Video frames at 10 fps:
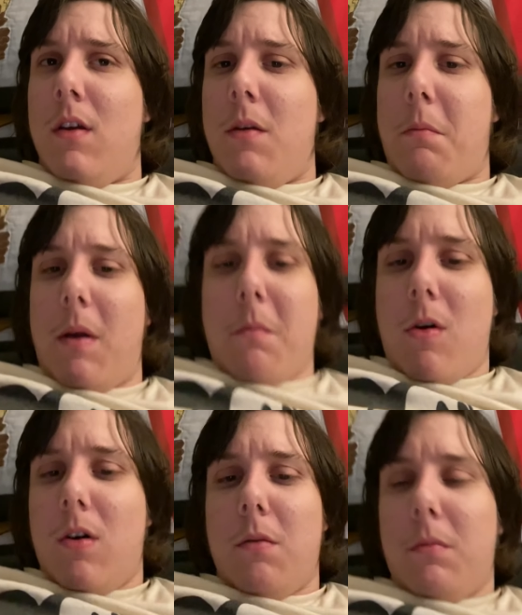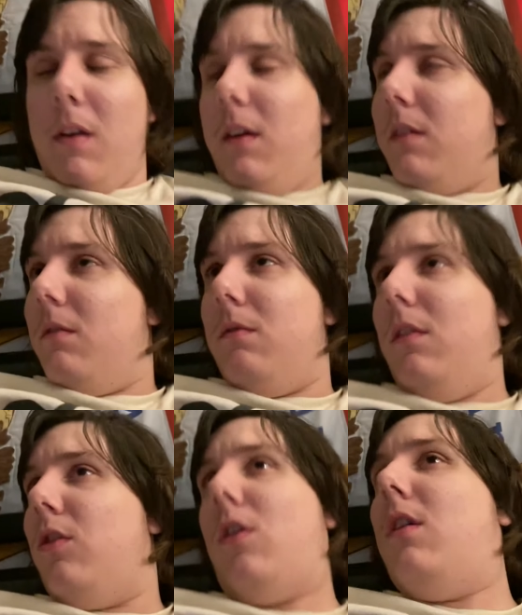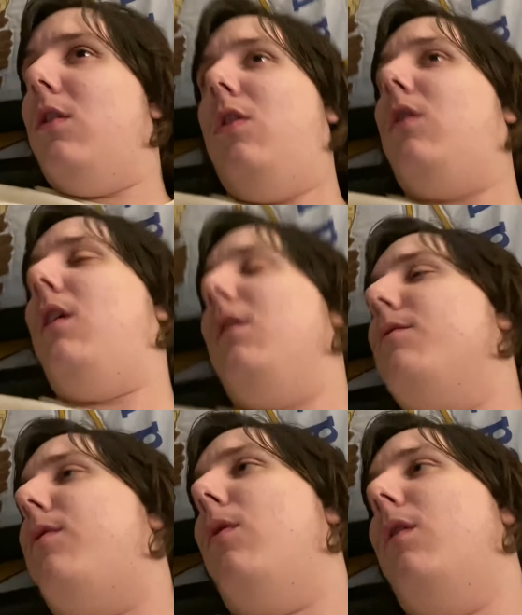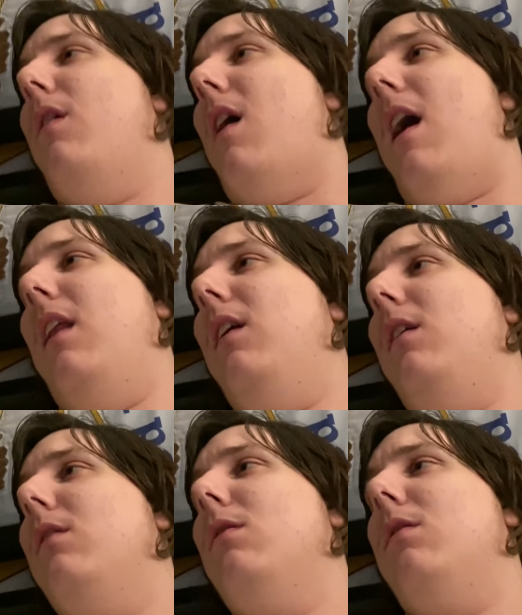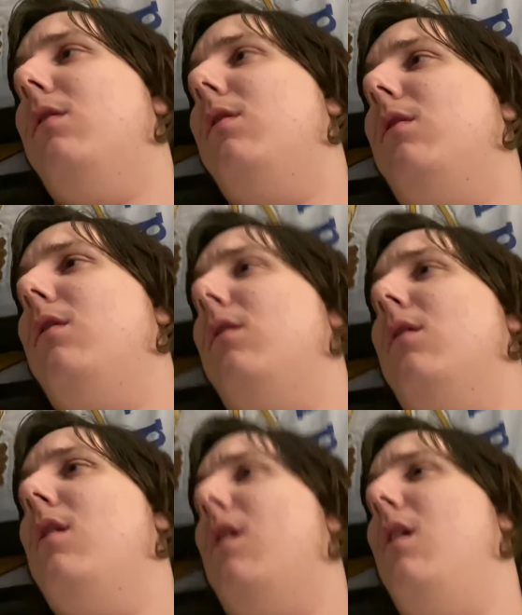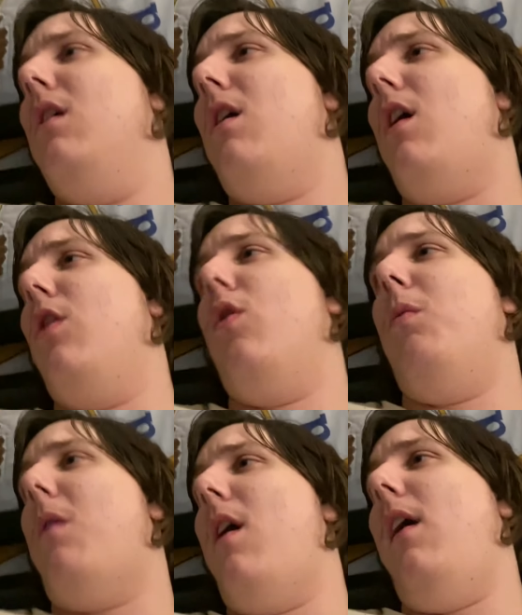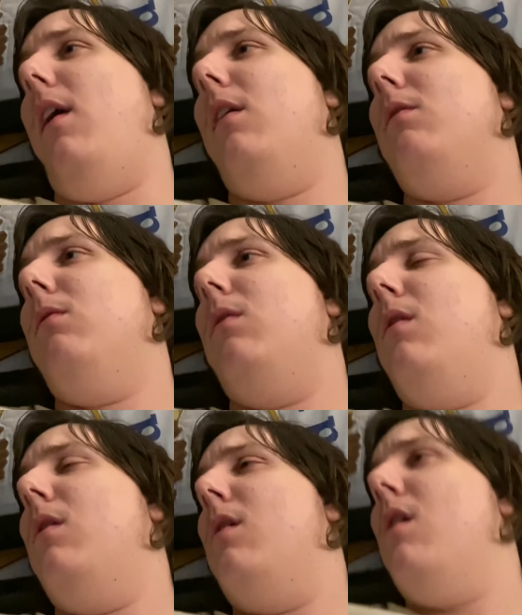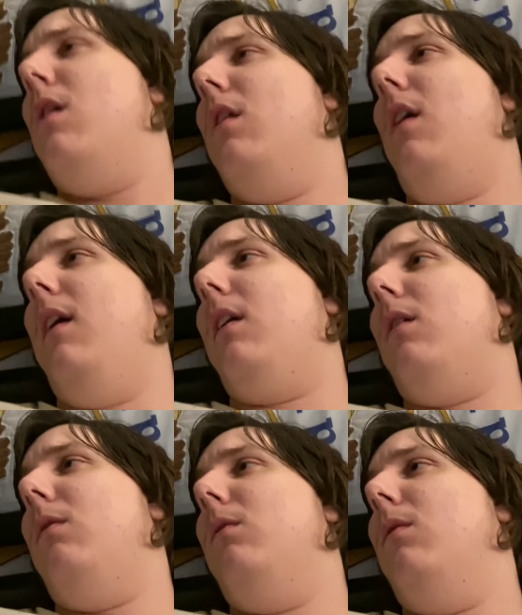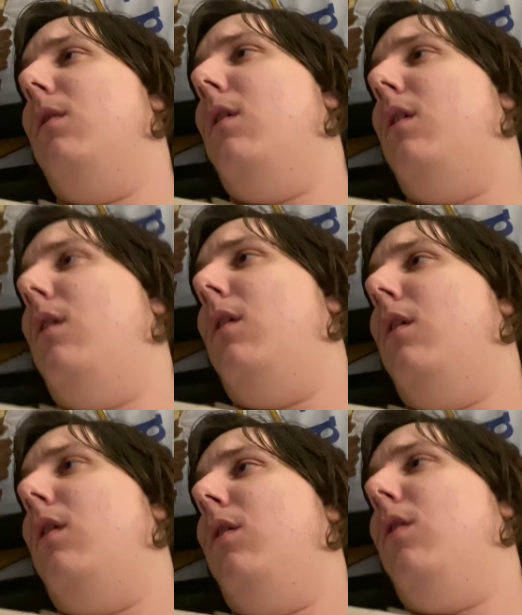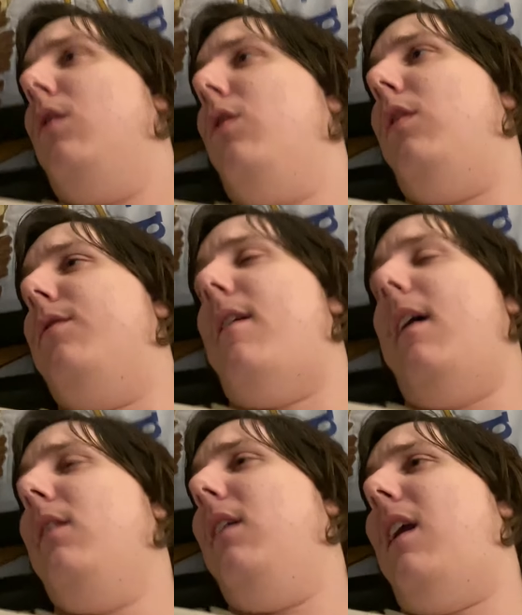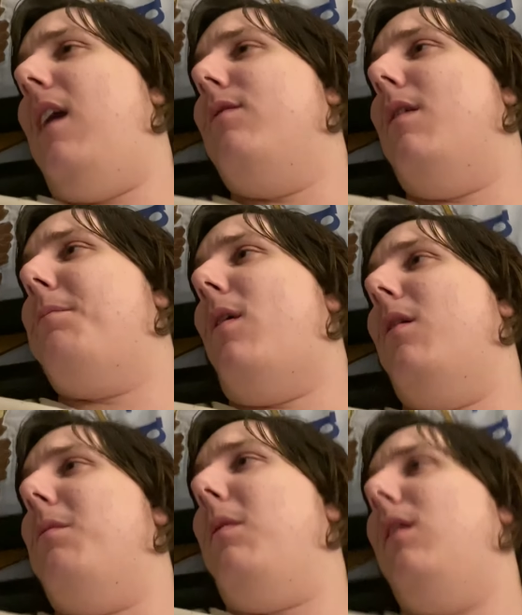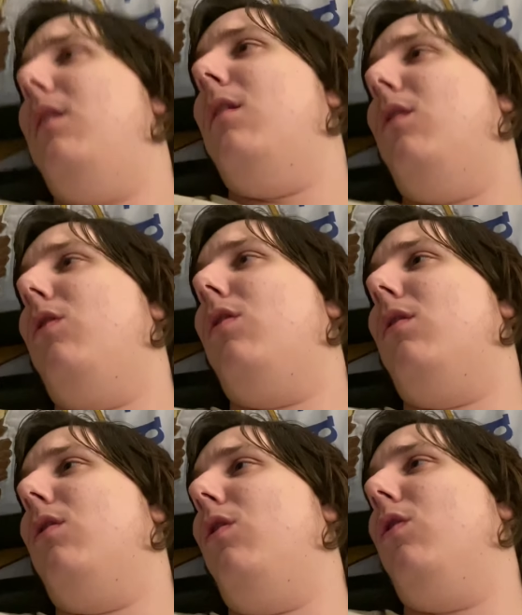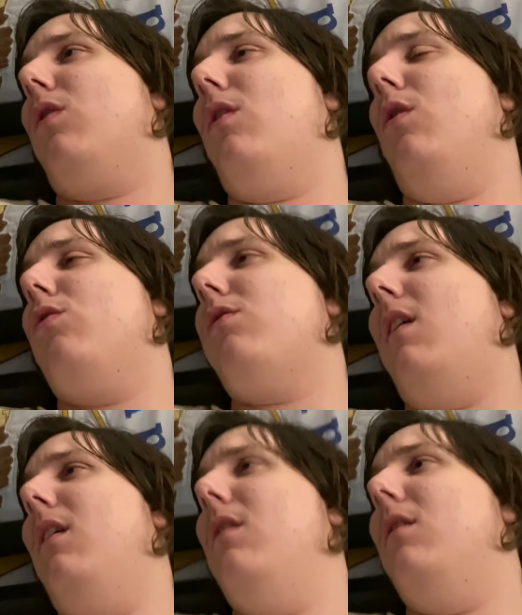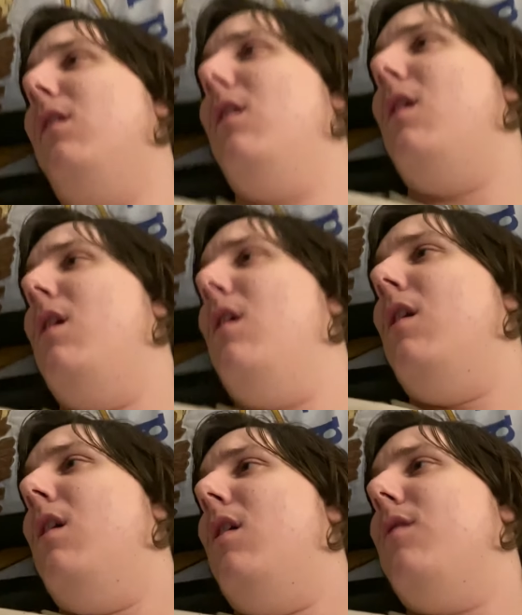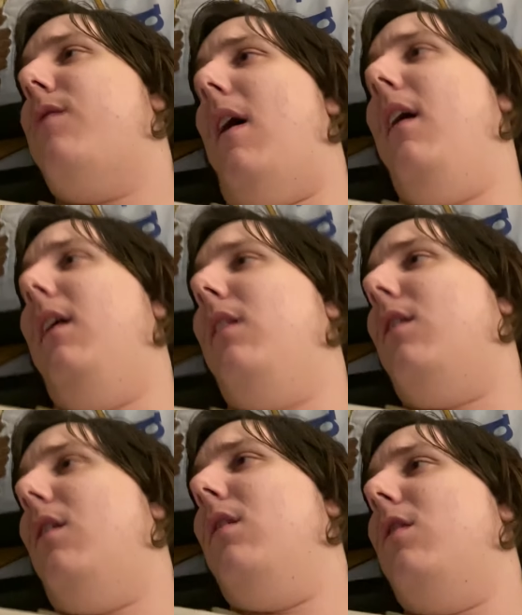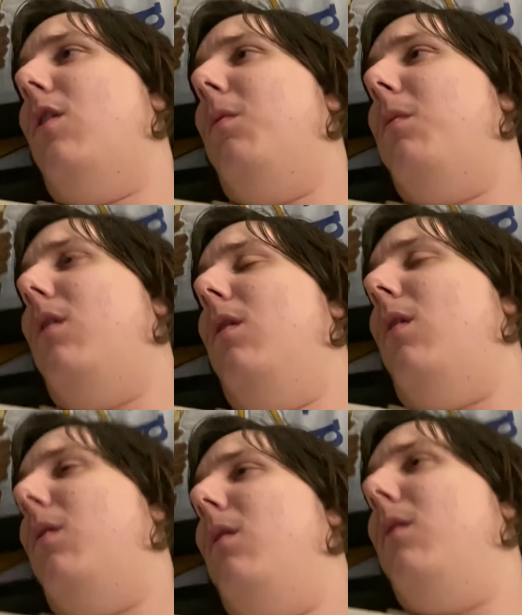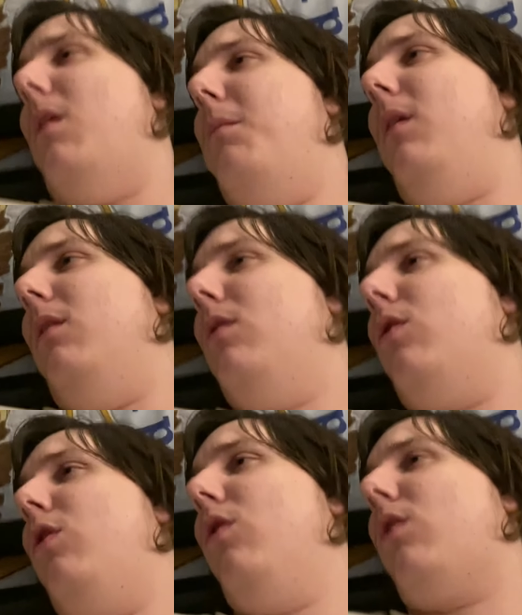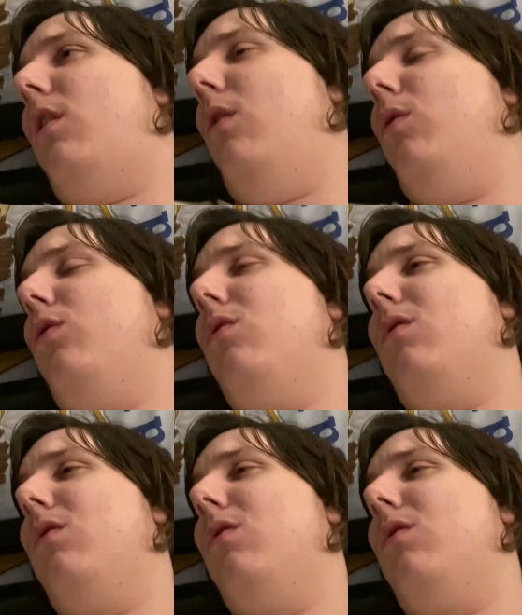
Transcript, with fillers: My mom like is not looking for any other way. Like, she finally gave up on me. She's still trying to find a, a, a, I mean, she's still